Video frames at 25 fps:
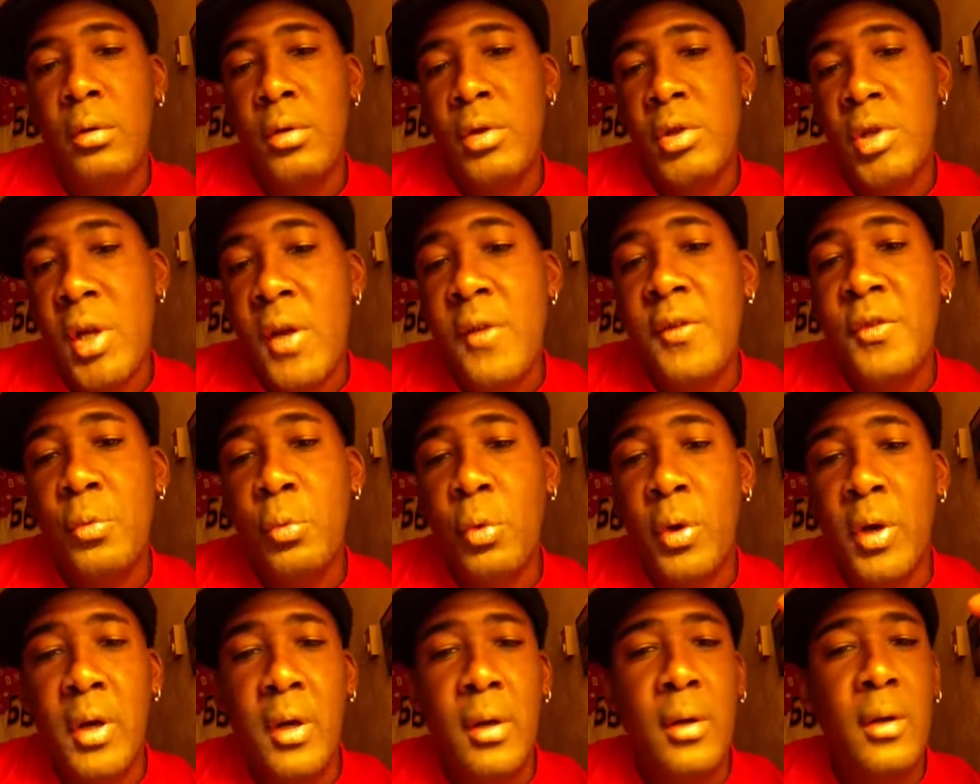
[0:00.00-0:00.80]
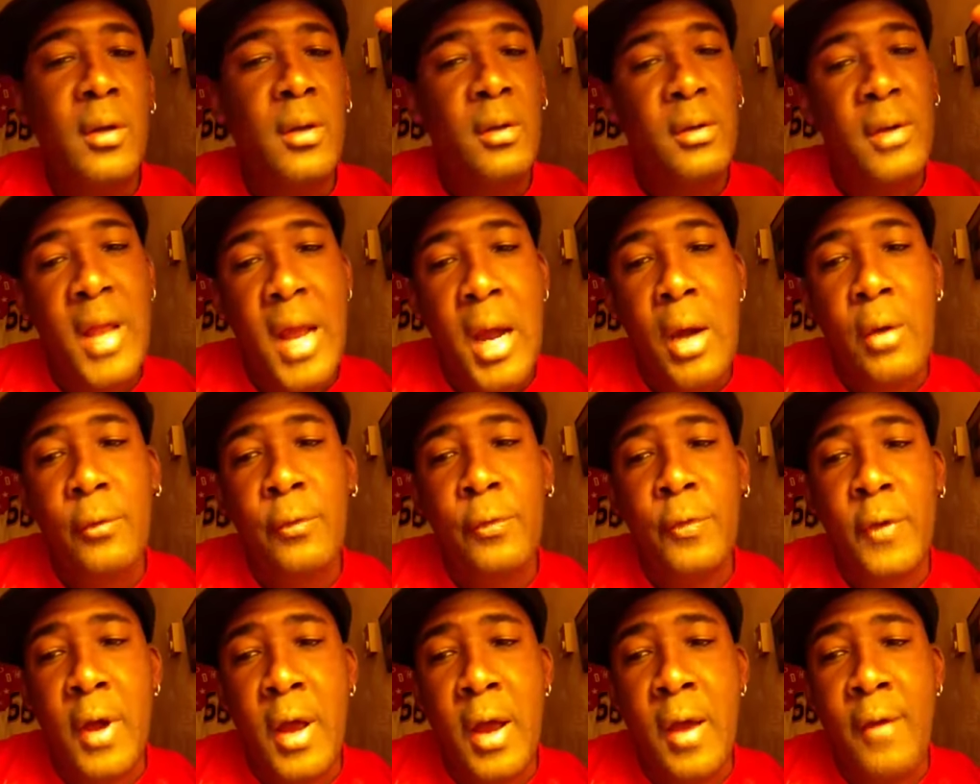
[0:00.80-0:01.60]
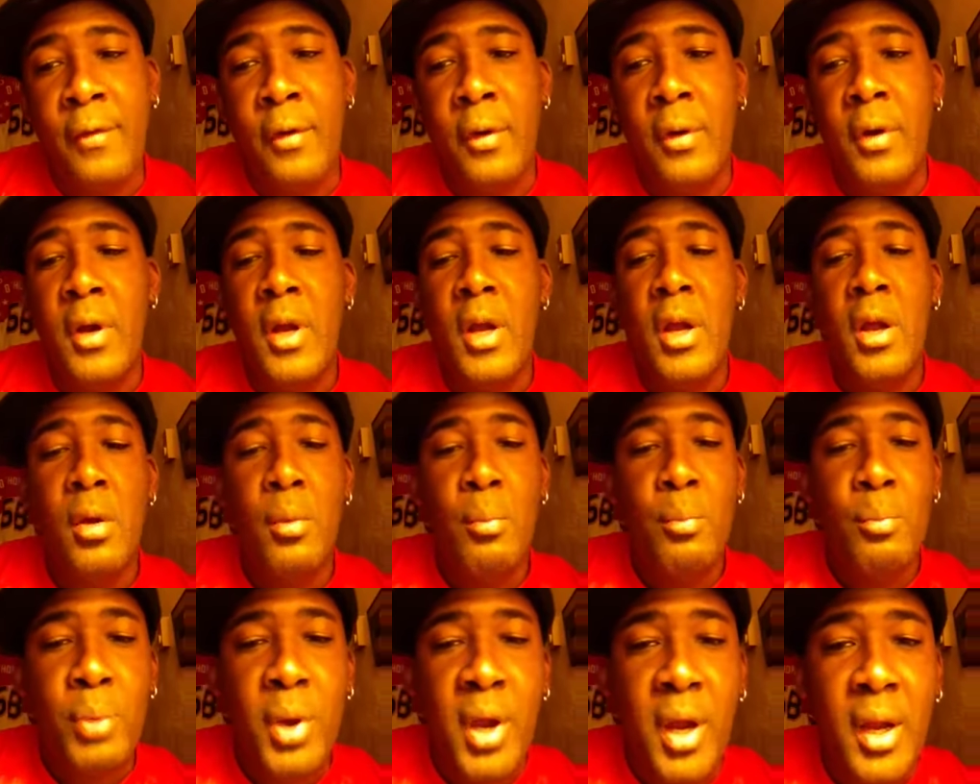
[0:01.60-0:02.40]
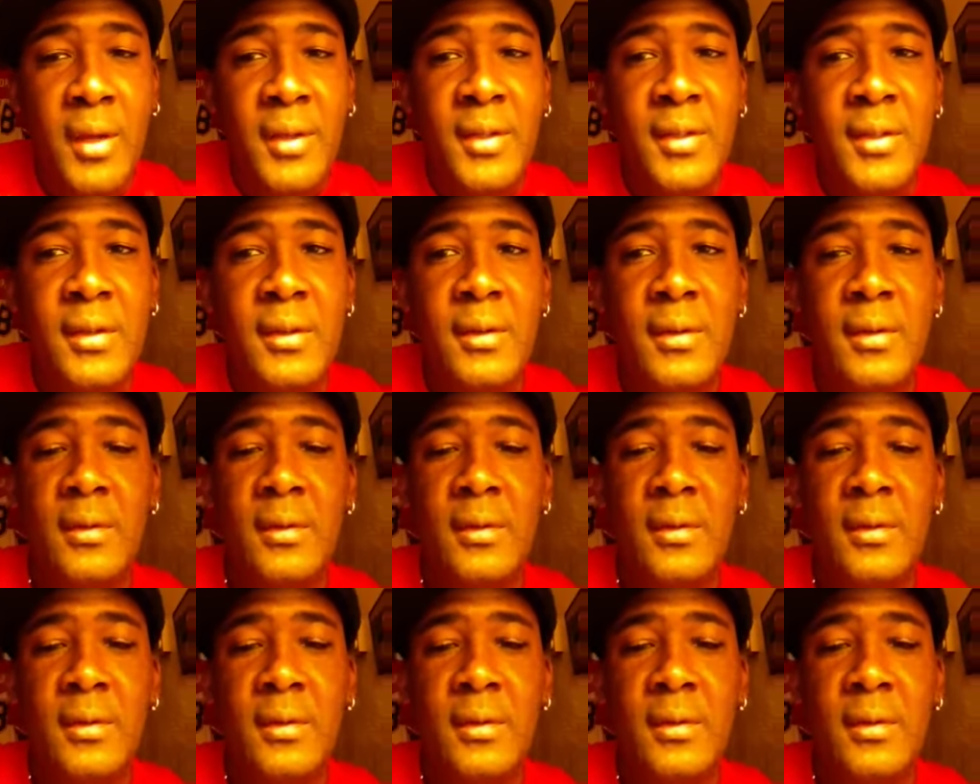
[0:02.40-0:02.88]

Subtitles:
Chiefs will, now and forever. Peace.